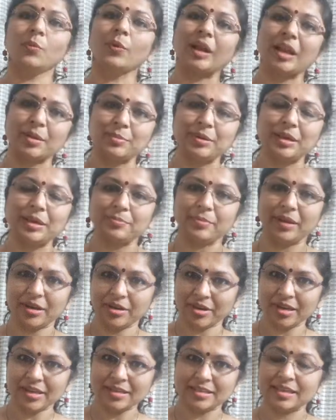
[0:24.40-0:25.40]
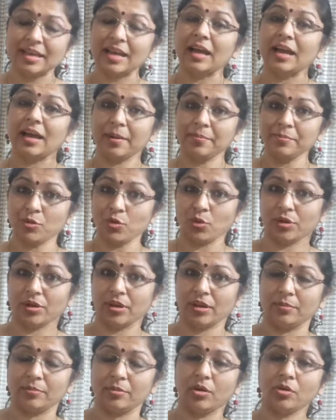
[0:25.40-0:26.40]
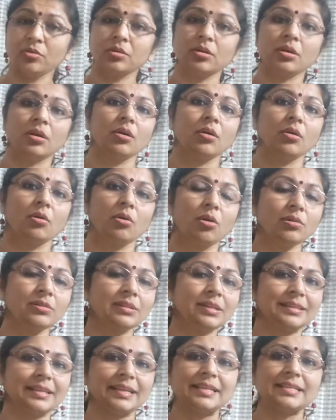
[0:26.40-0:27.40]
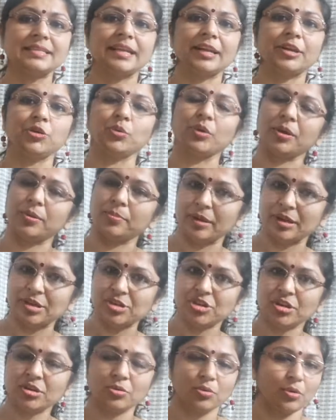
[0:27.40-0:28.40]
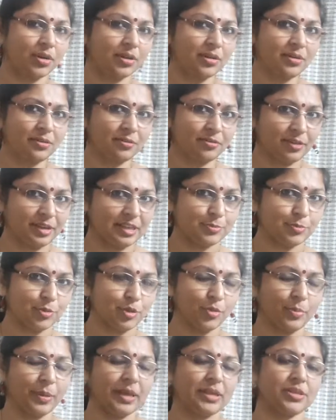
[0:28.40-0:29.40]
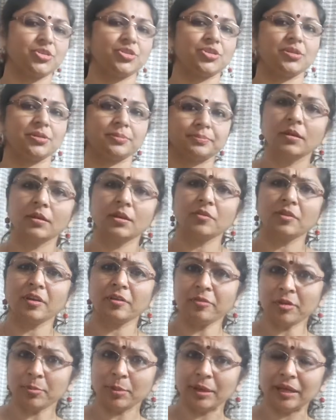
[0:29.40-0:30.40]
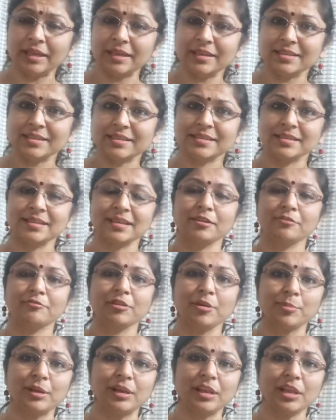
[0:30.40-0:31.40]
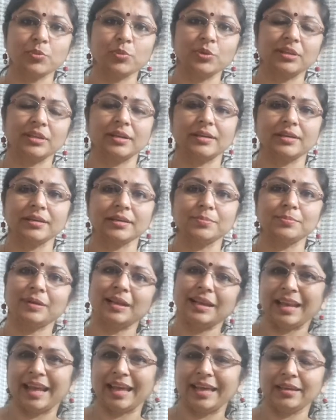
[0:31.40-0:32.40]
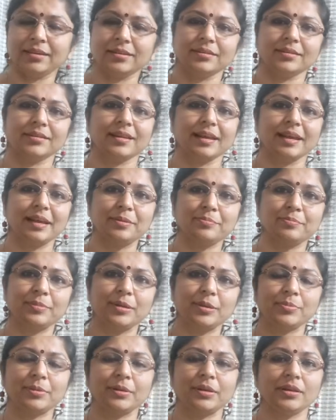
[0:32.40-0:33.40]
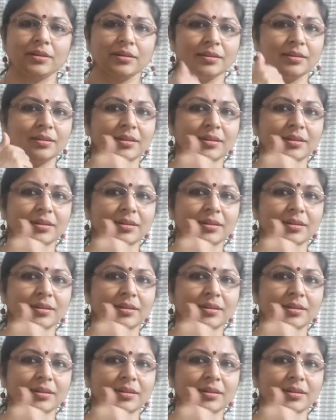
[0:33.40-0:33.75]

When I mean metrics, I'm talking about all the things that you can measure on a Facebook page. Now, everybody is familiar with the term like, right? People